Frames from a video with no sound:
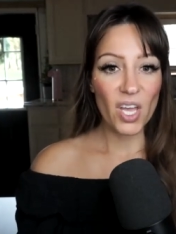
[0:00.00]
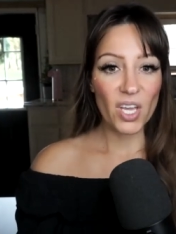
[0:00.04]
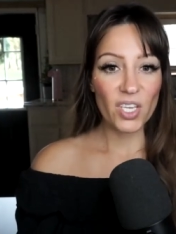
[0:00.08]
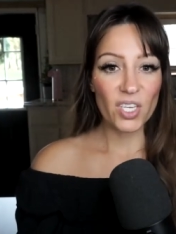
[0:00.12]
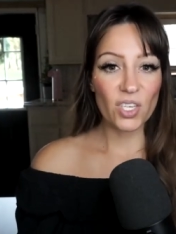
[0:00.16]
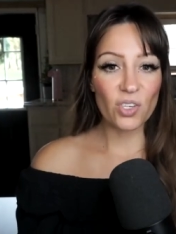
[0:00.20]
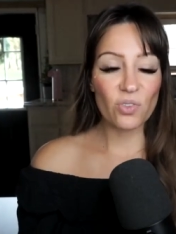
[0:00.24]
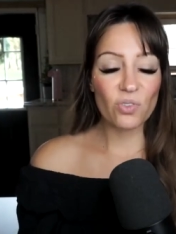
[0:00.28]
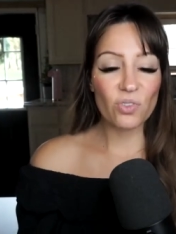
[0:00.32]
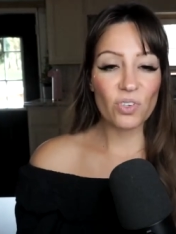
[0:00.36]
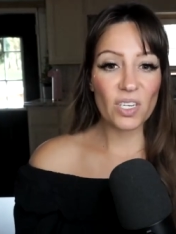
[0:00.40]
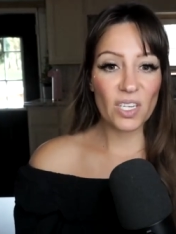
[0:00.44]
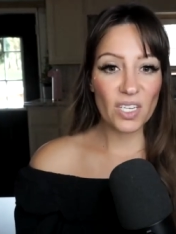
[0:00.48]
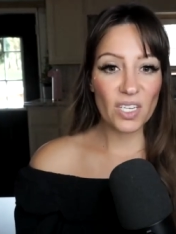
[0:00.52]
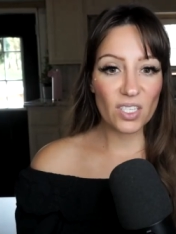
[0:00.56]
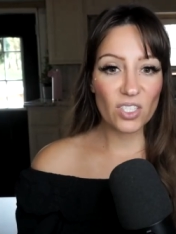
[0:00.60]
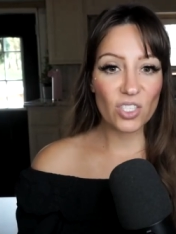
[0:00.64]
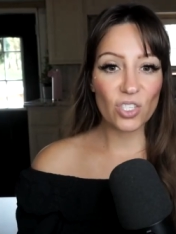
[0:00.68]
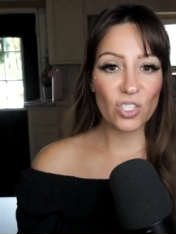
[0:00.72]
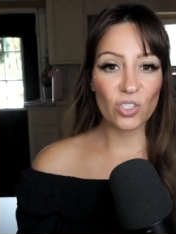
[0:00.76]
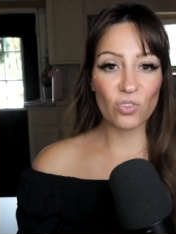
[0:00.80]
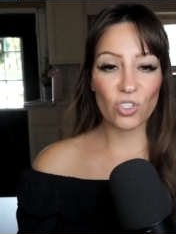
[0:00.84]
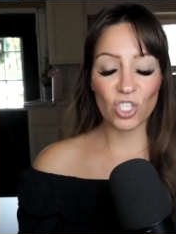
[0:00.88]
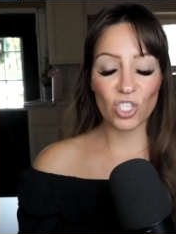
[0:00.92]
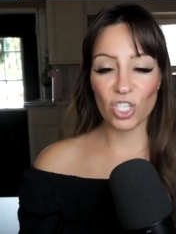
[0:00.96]
You need
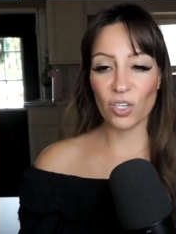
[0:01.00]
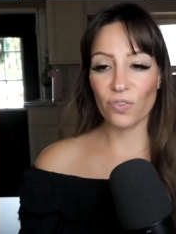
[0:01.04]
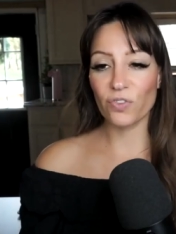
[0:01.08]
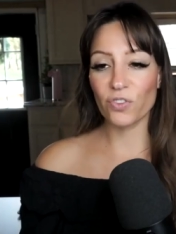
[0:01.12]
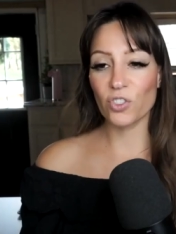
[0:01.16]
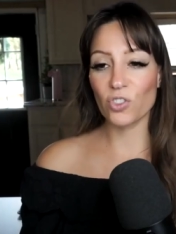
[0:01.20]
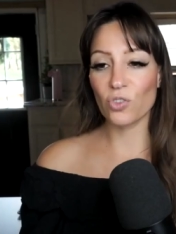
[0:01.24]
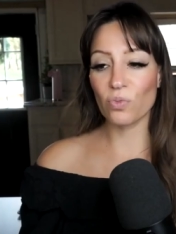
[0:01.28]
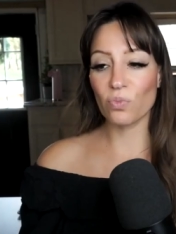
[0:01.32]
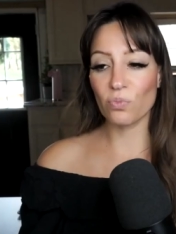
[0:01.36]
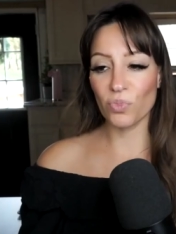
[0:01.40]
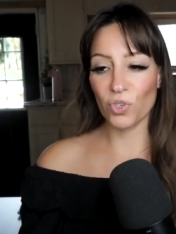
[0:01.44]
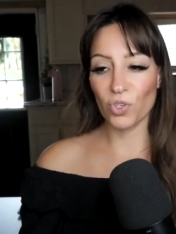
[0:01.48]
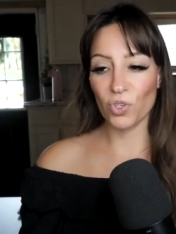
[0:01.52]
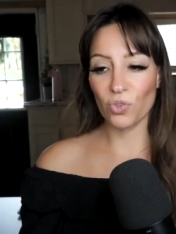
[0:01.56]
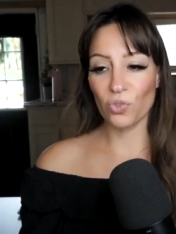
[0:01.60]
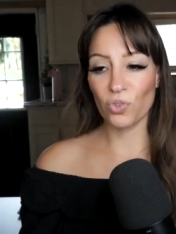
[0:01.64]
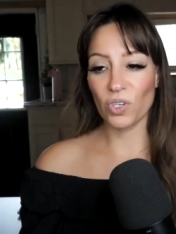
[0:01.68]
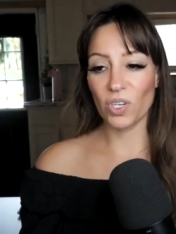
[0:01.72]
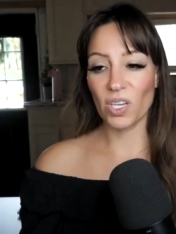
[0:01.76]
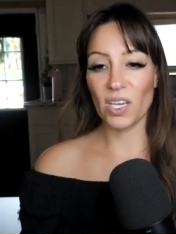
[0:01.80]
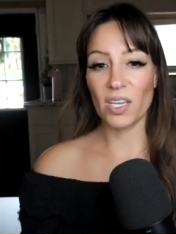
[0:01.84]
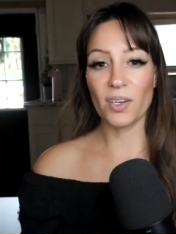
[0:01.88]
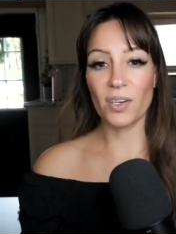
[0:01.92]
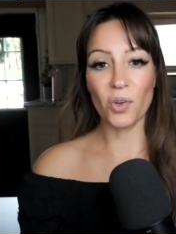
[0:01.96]
to shift your
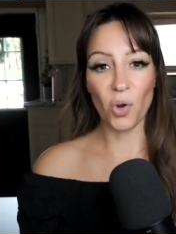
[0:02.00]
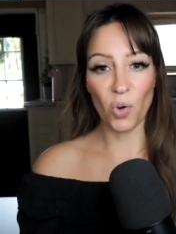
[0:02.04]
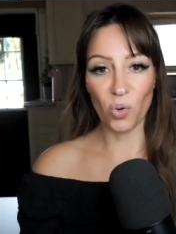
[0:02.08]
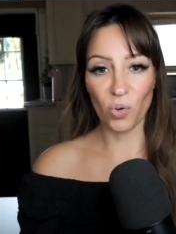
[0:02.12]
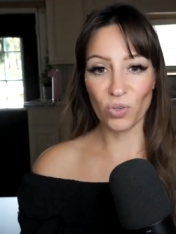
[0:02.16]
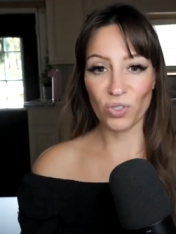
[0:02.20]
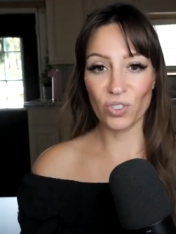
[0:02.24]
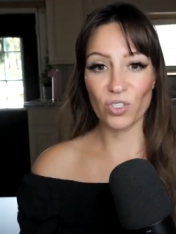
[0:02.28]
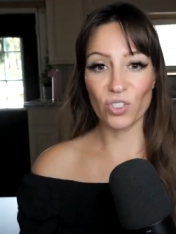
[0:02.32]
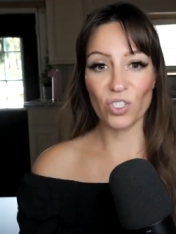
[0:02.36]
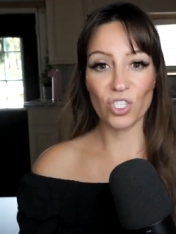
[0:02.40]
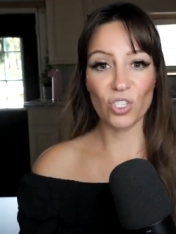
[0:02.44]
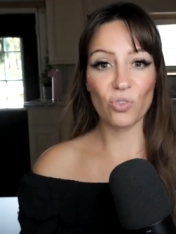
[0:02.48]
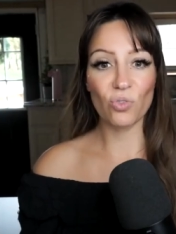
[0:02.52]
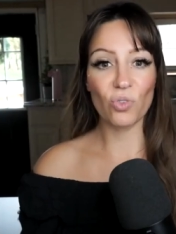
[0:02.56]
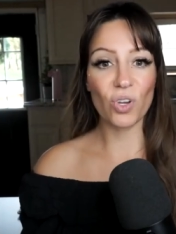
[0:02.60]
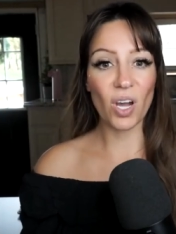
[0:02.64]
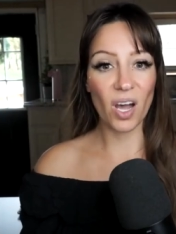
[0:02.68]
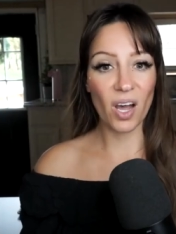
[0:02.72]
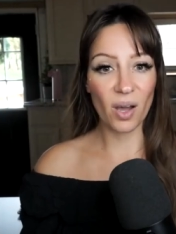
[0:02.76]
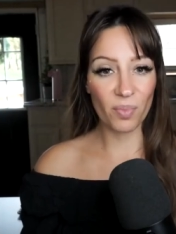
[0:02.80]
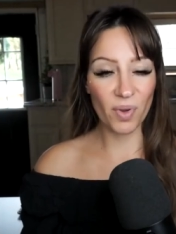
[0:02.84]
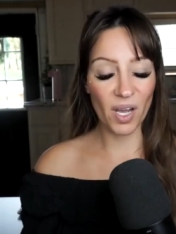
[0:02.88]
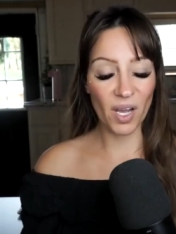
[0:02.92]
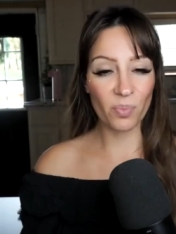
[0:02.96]
mood in order to
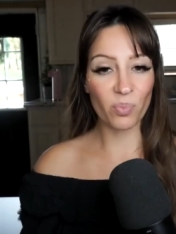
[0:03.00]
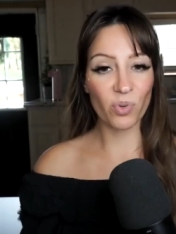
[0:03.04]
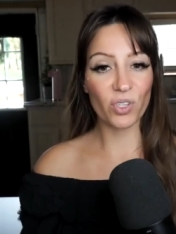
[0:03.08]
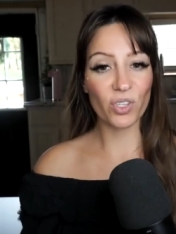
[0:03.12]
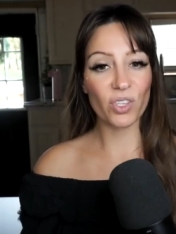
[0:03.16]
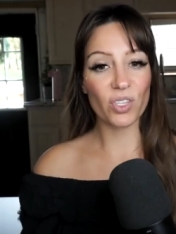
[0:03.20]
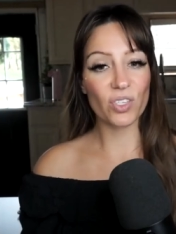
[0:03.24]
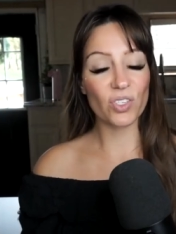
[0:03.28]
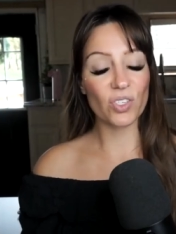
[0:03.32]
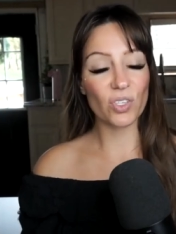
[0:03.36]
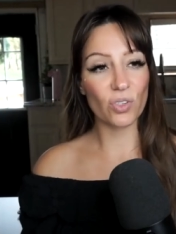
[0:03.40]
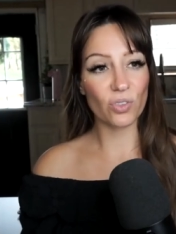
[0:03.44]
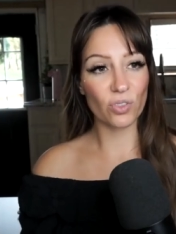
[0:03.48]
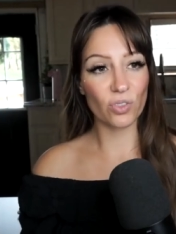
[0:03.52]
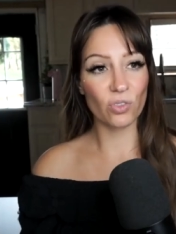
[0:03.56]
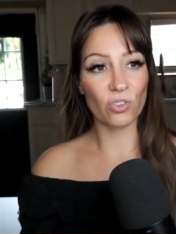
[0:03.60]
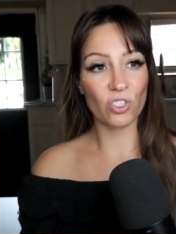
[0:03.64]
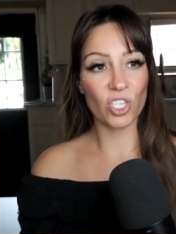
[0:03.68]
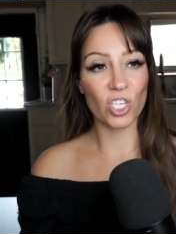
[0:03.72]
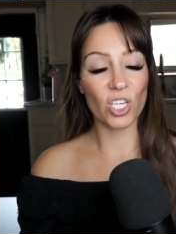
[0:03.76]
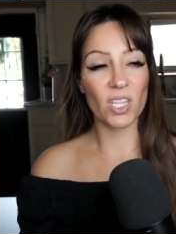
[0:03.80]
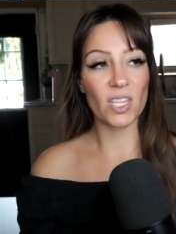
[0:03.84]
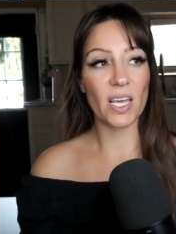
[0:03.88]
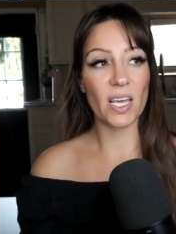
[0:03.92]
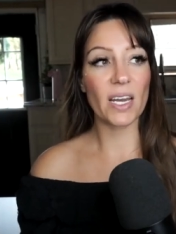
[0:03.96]
come up with the
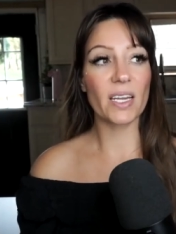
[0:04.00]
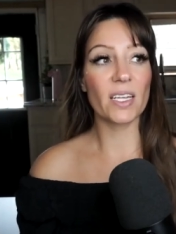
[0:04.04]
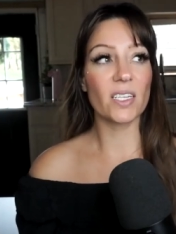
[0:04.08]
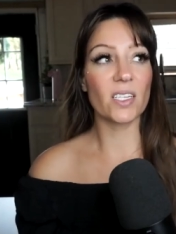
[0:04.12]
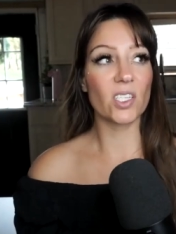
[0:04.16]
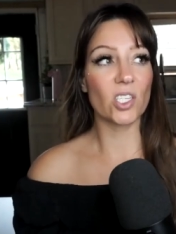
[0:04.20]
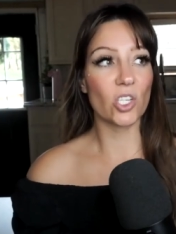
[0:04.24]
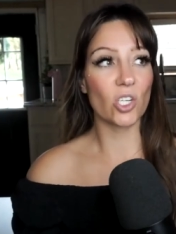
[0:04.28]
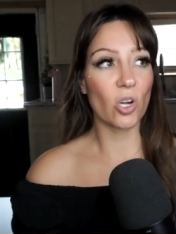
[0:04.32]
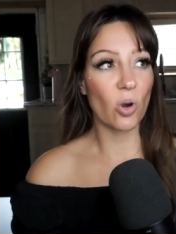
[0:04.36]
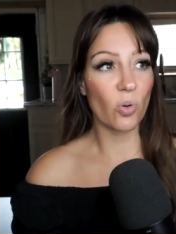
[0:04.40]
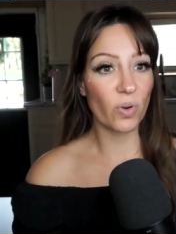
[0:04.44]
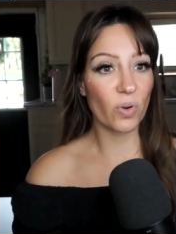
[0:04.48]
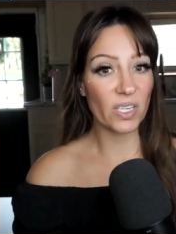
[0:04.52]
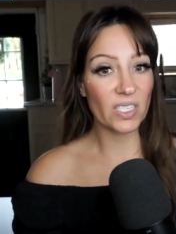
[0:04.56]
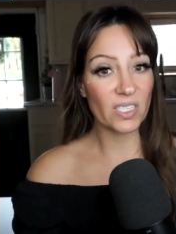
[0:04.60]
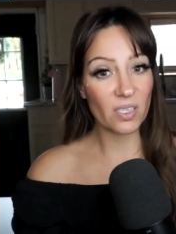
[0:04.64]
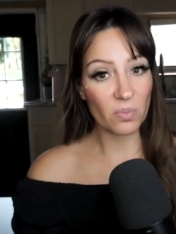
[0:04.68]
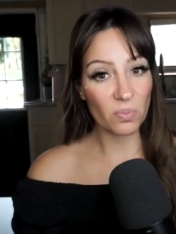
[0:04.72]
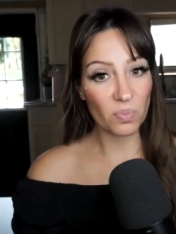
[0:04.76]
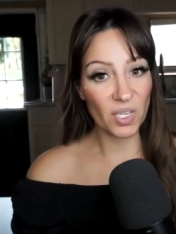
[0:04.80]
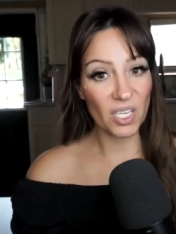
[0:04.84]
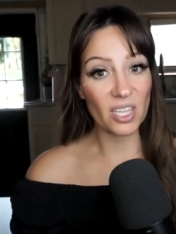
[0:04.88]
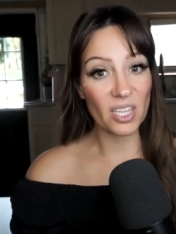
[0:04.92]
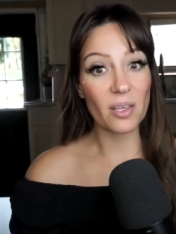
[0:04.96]
solution that is going
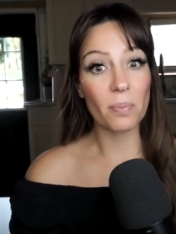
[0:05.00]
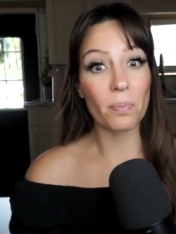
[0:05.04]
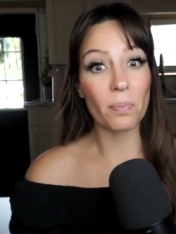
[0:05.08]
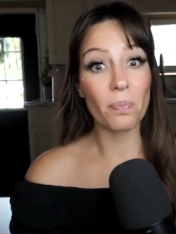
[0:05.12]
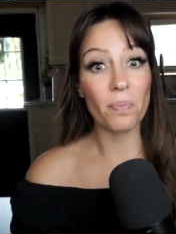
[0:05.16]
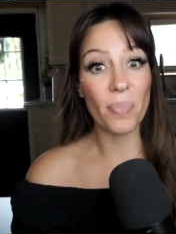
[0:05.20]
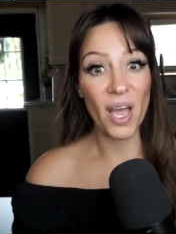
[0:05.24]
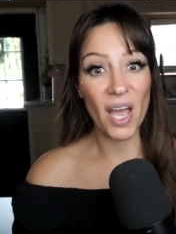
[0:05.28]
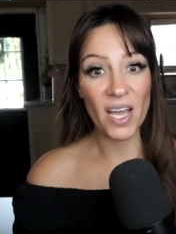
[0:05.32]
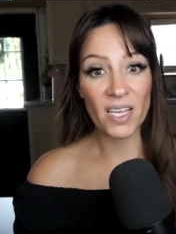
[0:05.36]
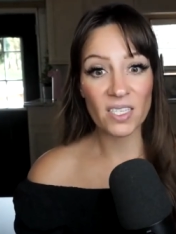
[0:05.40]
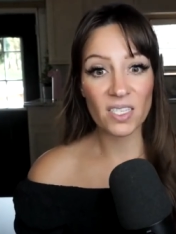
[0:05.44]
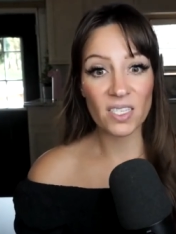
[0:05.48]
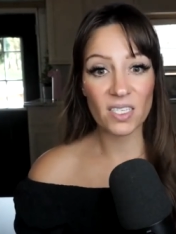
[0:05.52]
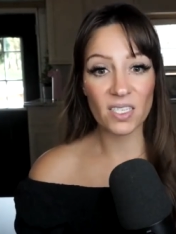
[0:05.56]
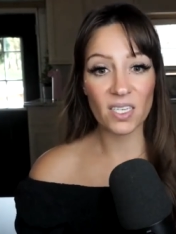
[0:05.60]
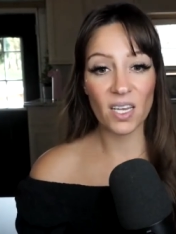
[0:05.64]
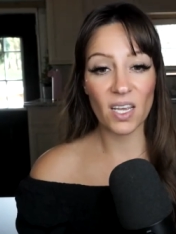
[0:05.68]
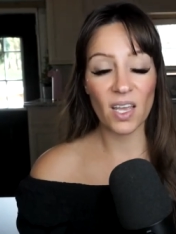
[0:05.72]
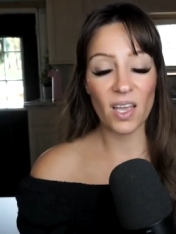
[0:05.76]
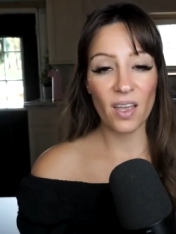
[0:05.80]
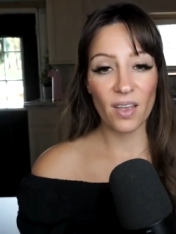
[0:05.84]
to be the best